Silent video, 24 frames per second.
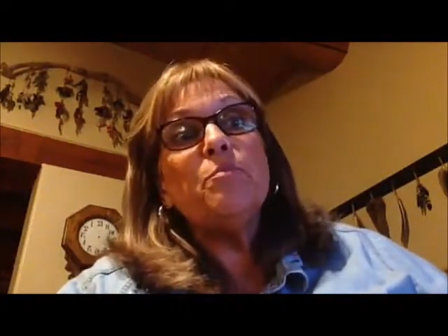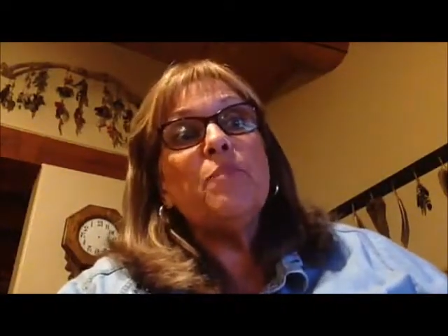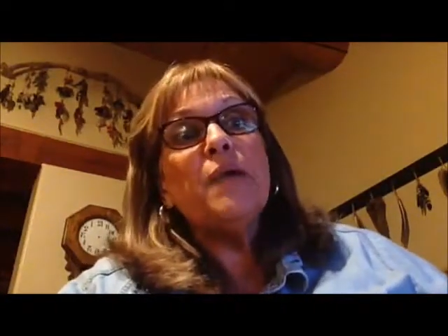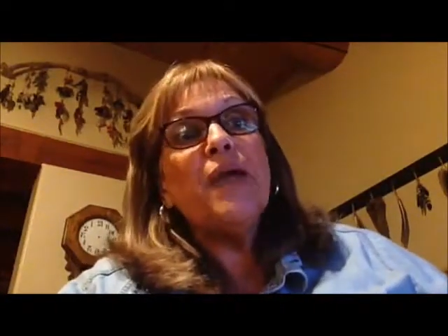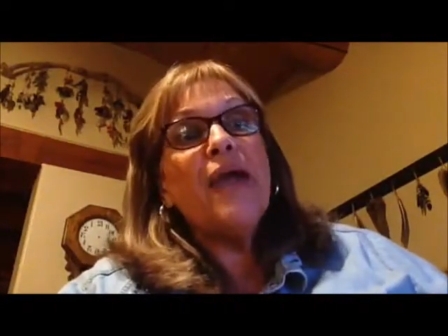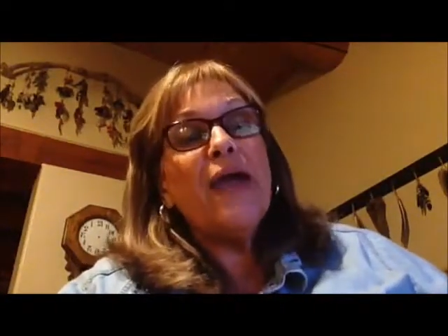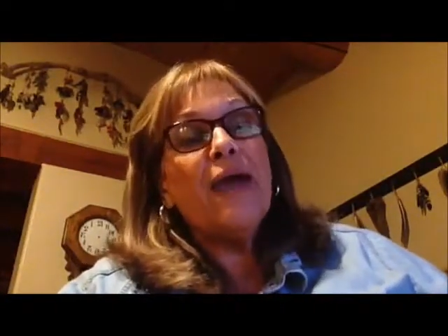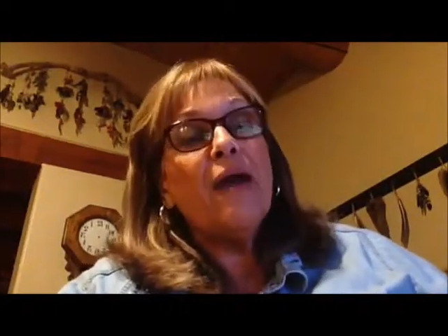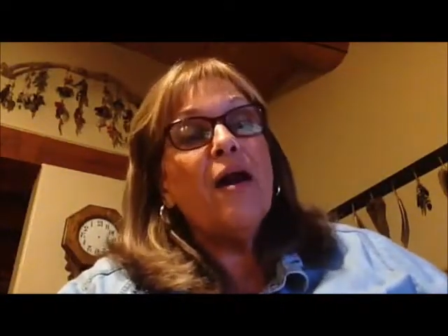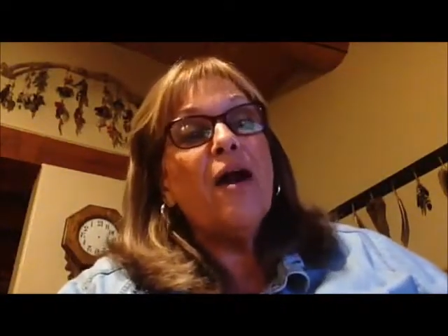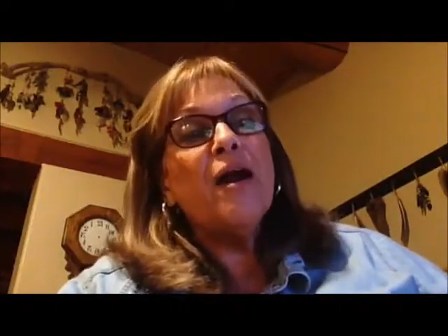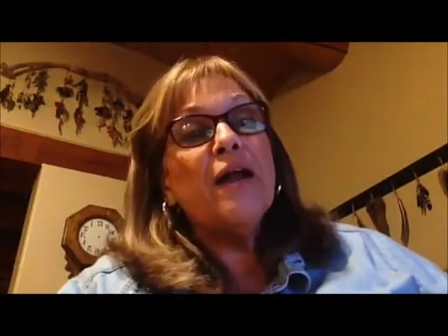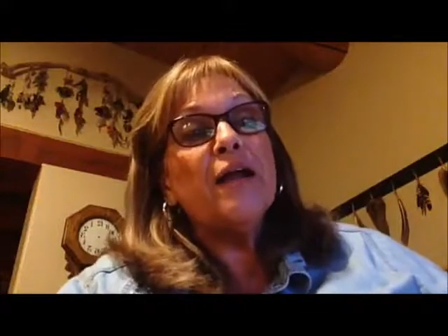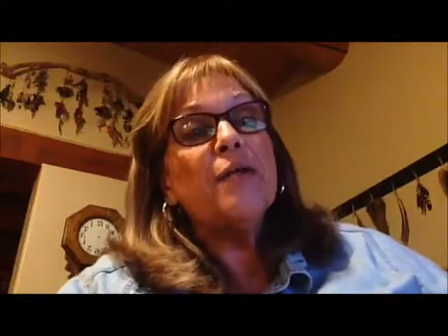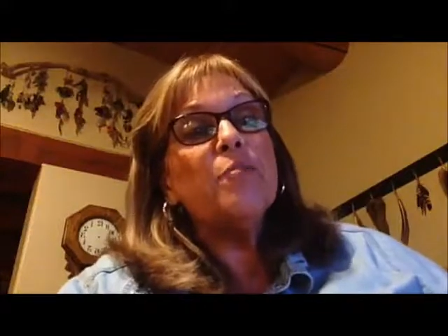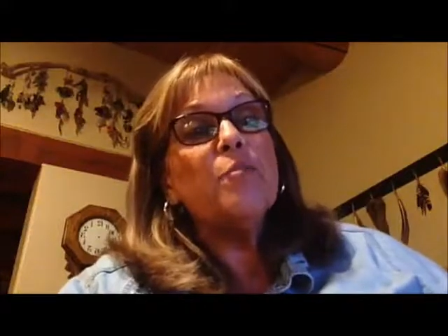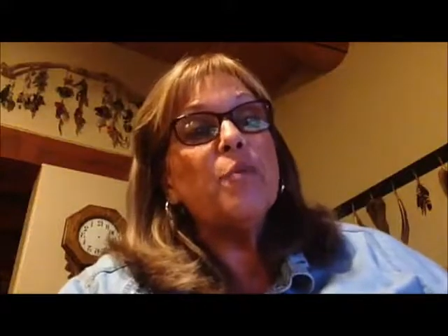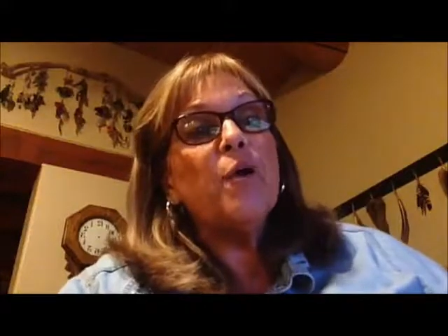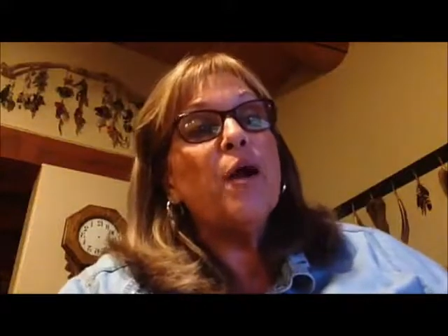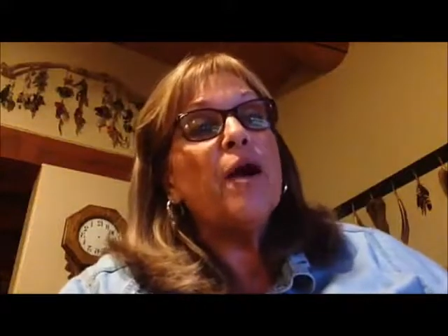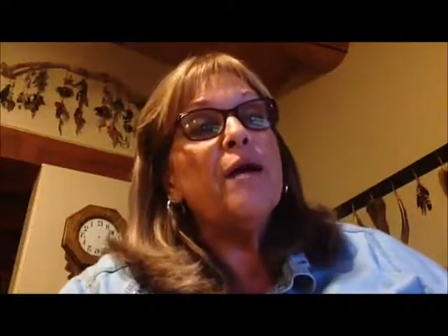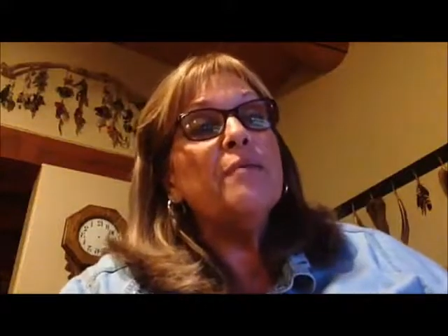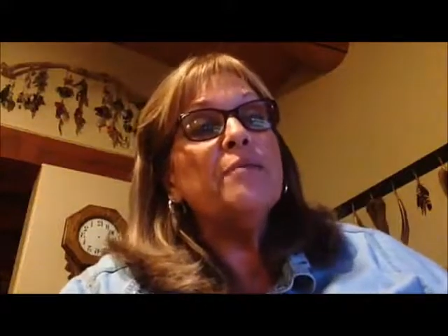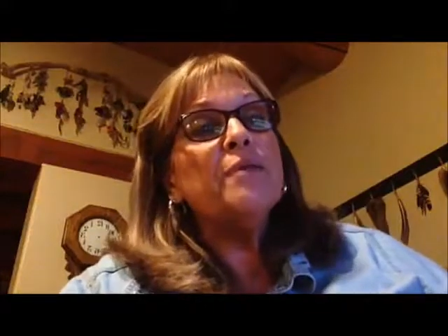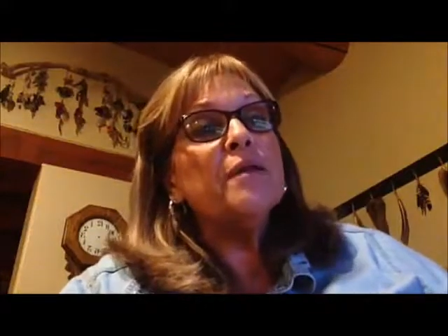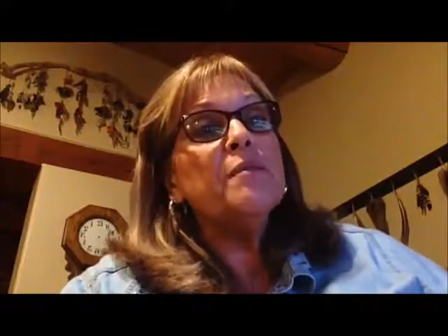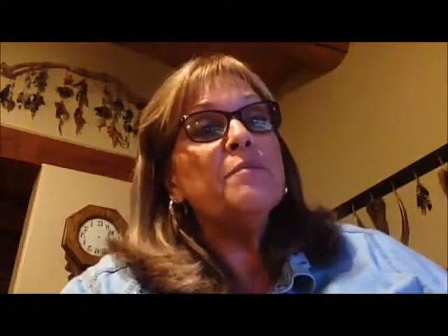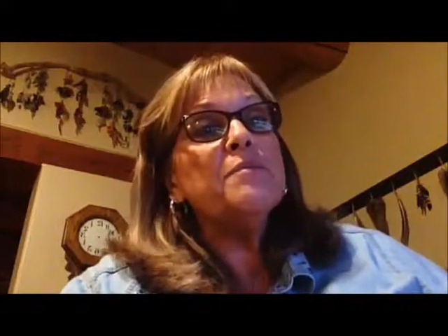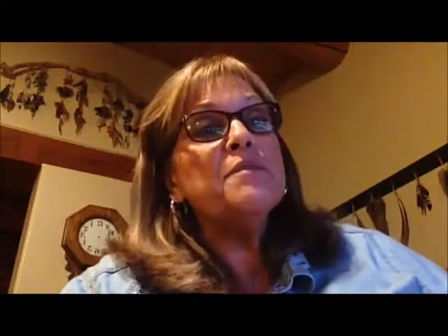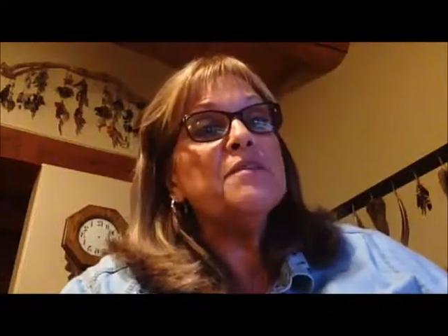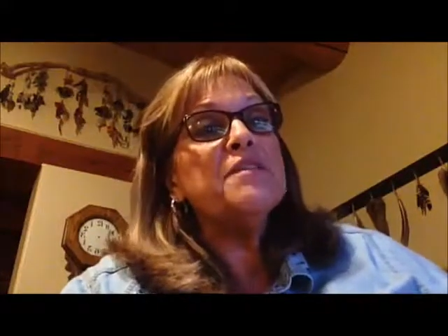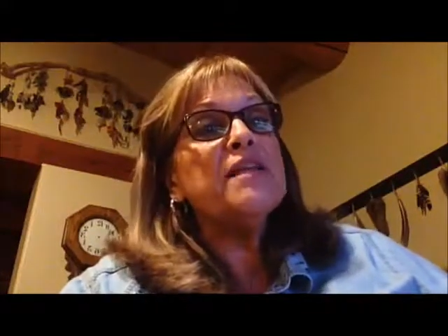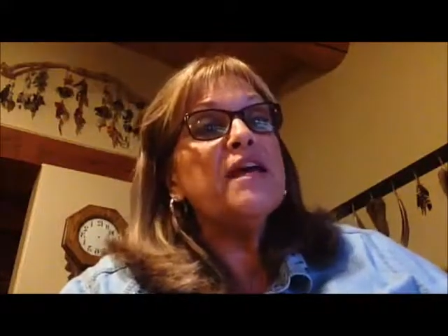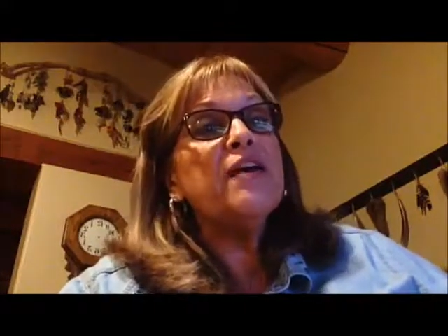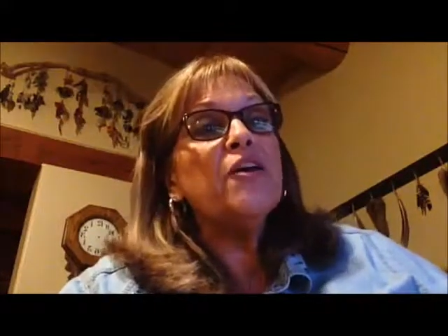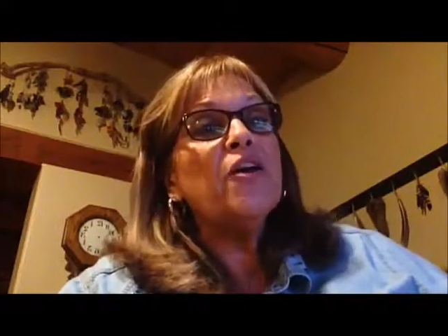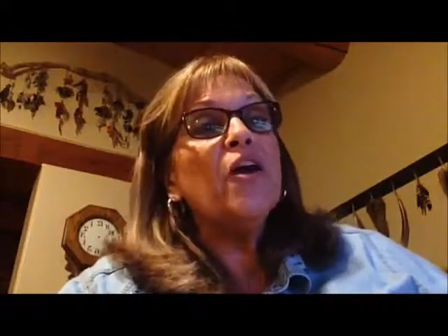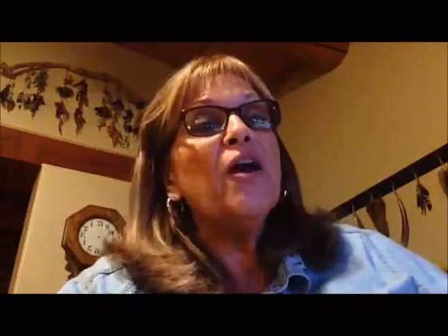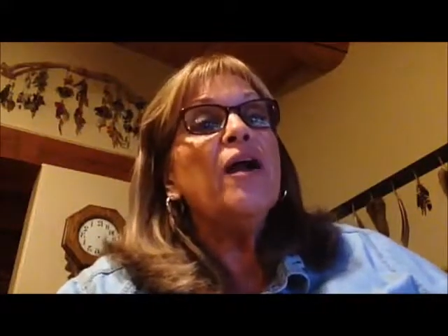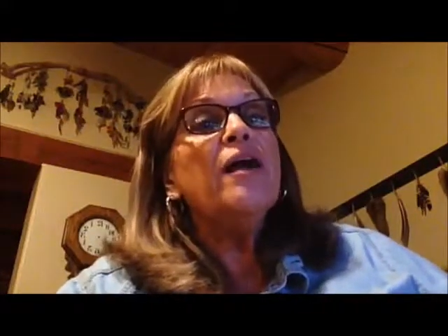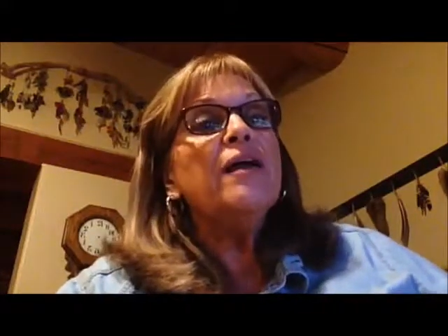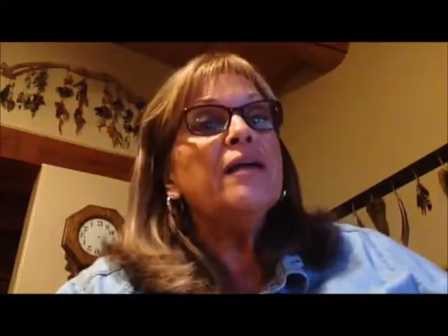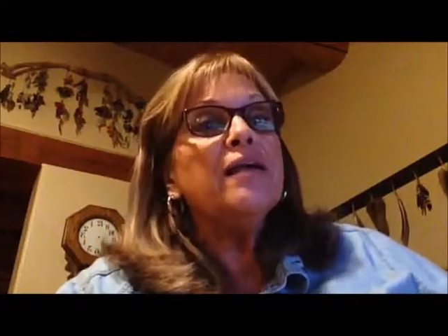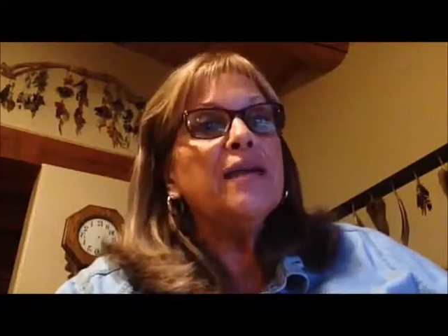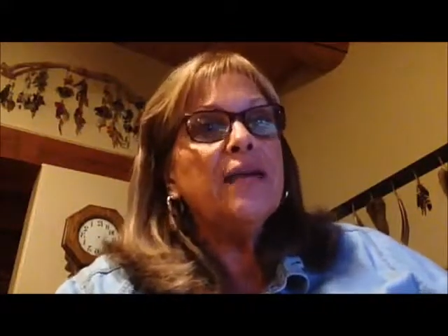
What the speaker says: chaotic problems that are